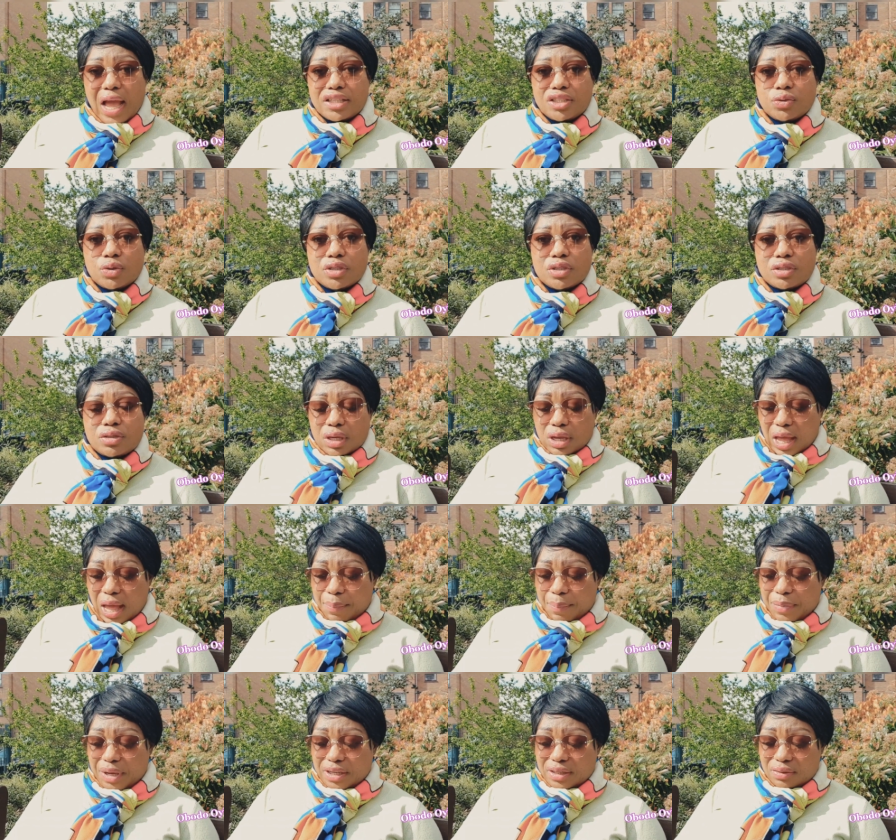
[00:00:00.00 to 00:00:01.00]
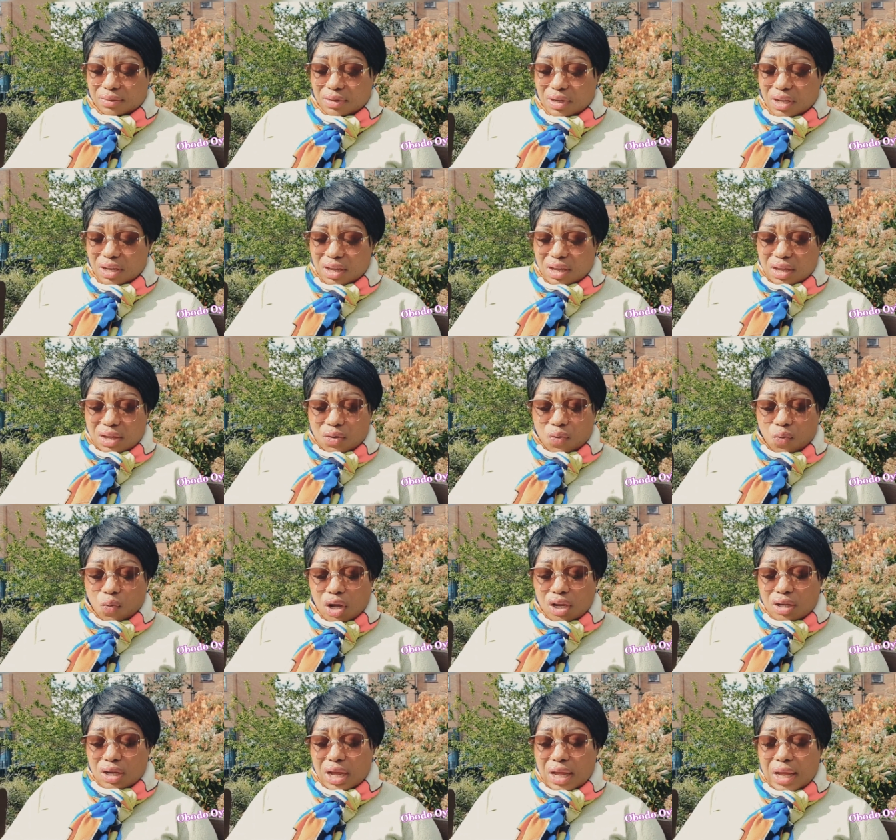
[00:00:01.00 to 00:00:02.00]
she was, I mean,
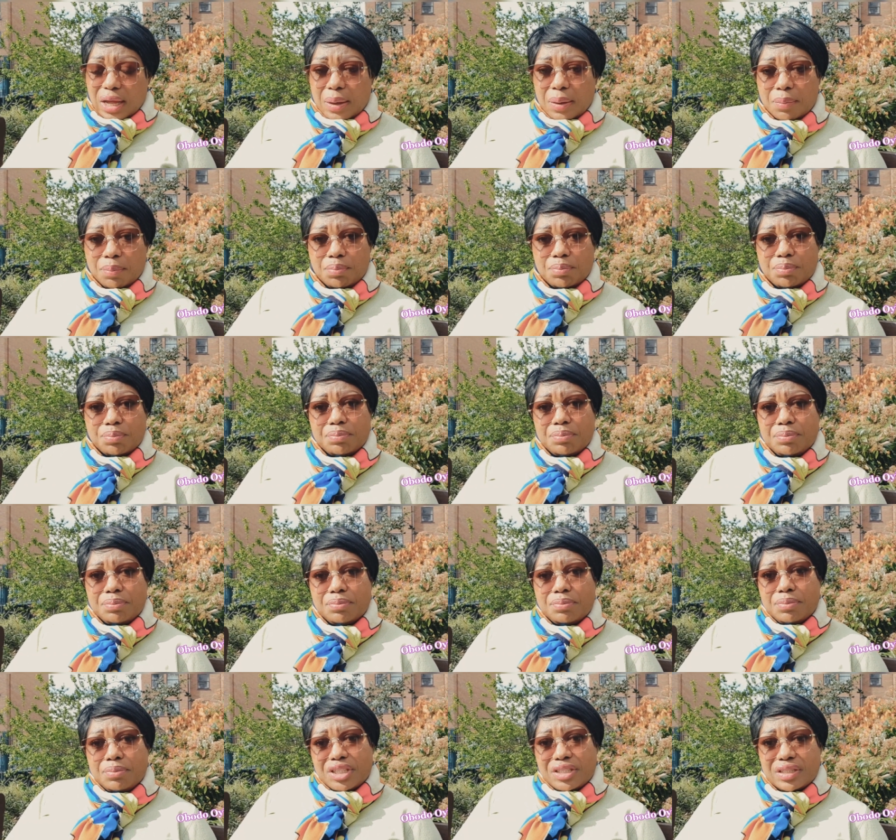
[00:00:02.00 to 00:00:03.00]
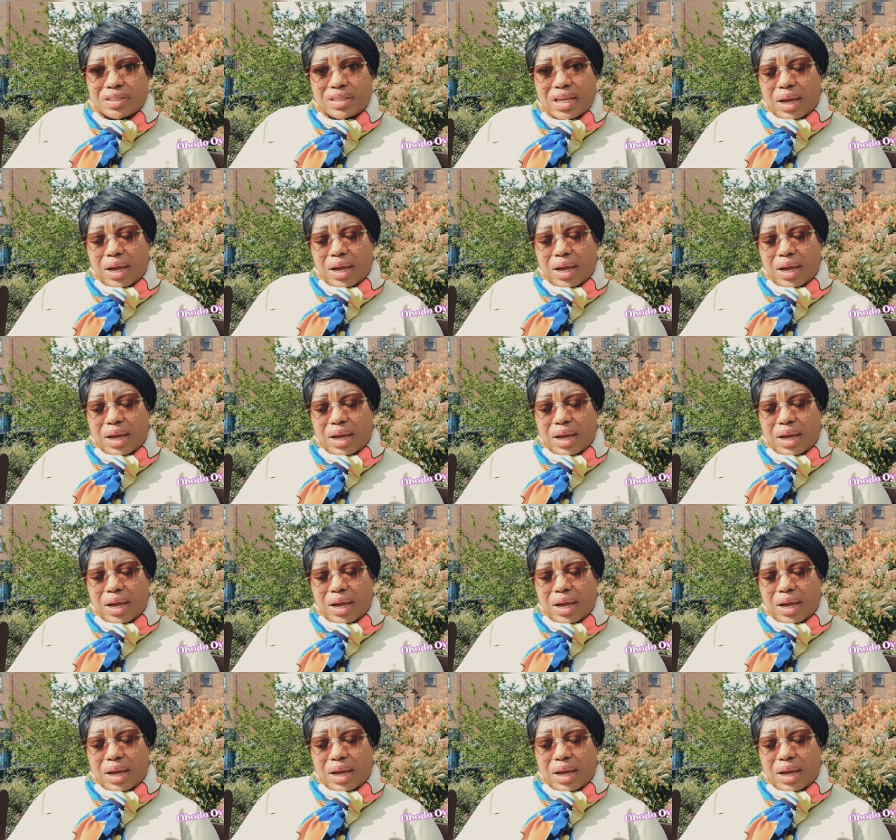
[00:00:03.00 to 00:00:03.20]
what Mrs.